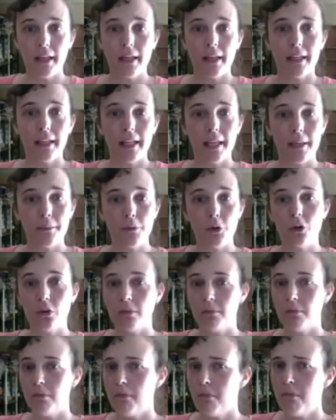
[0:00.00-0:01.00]
Keep
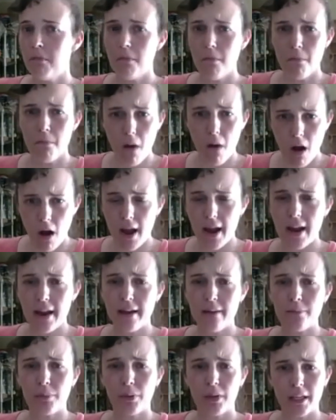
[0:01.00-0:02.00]
cool.
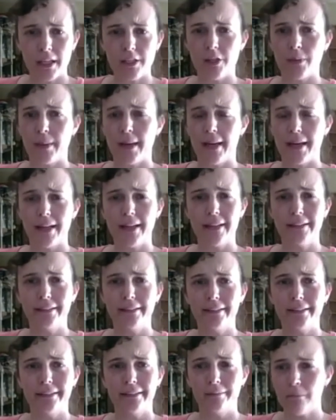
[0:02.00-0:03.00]
My pleasure, Peter.
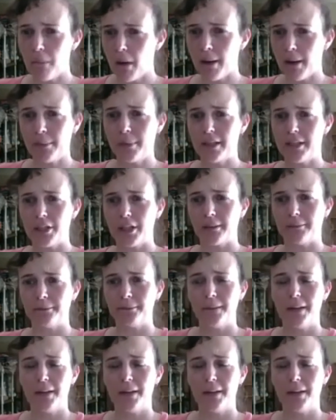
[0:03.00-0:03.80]
My pleasure.